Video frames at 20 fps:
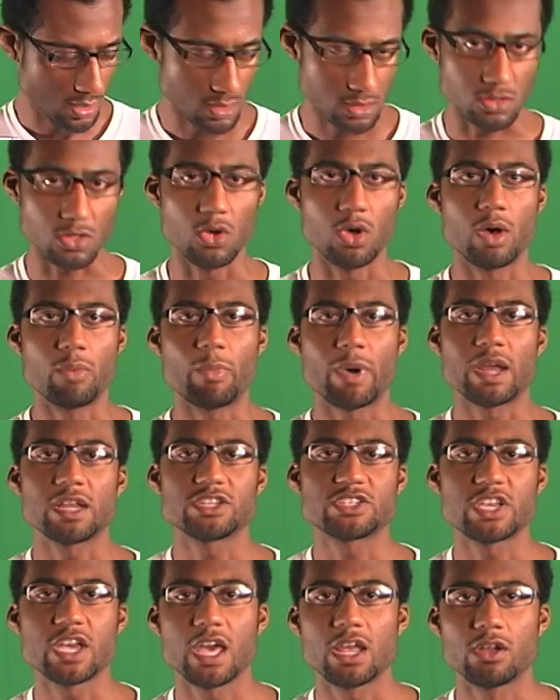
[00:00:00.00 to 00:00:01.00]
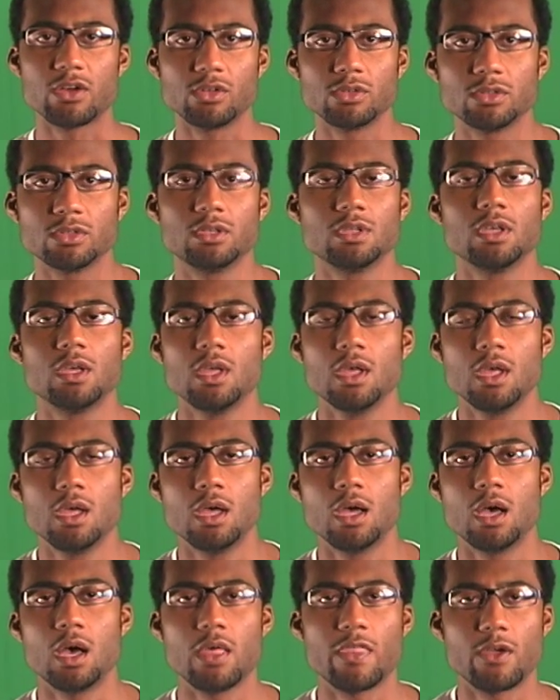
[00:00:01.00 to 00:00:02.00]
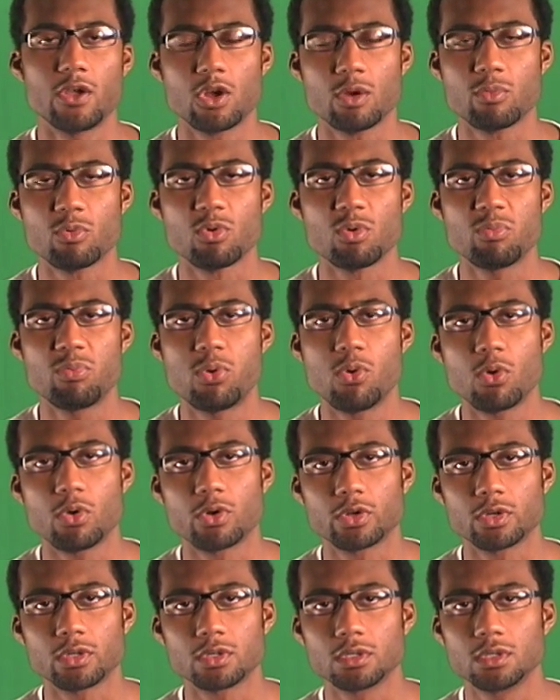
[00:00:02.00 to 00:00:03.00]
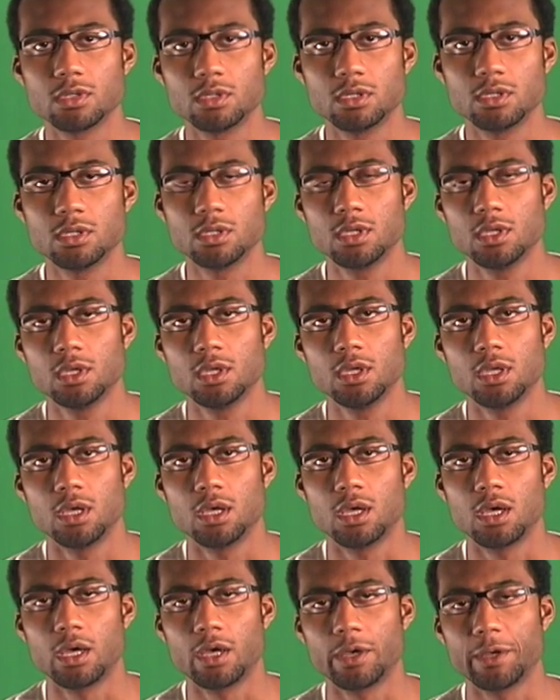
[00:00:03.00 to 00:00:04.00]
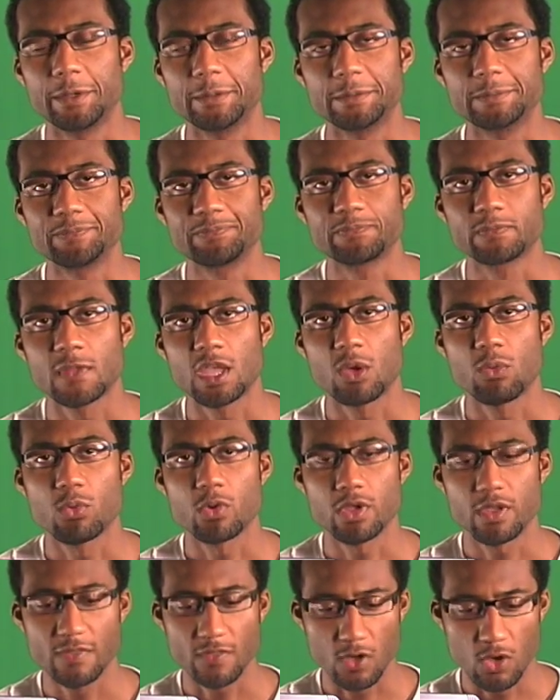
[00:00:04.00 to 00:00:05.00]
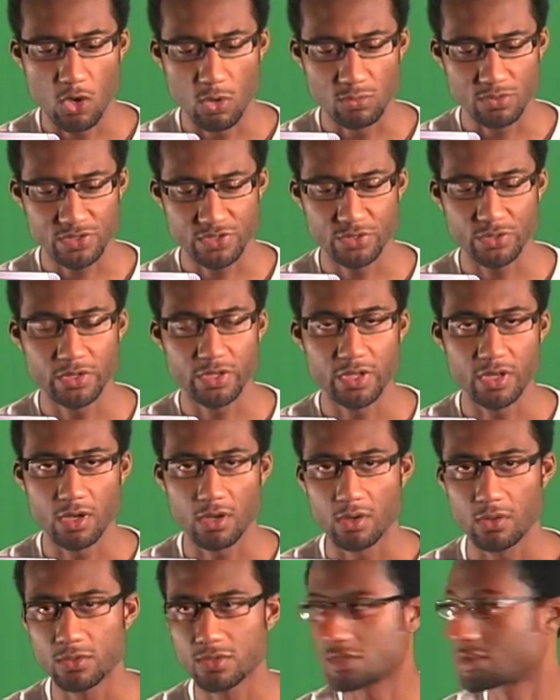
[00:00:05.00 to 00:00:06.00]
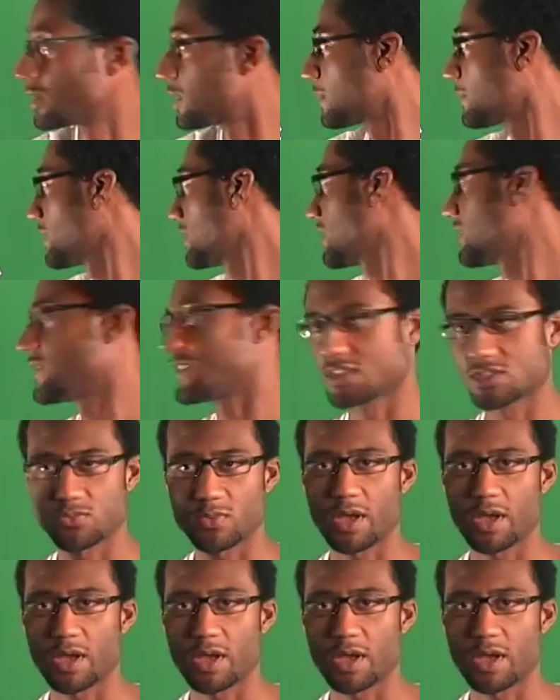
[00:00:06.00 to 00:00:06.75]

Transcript: So Monty Channel, the Urban Reporter, and we're in the home studio. So let me get this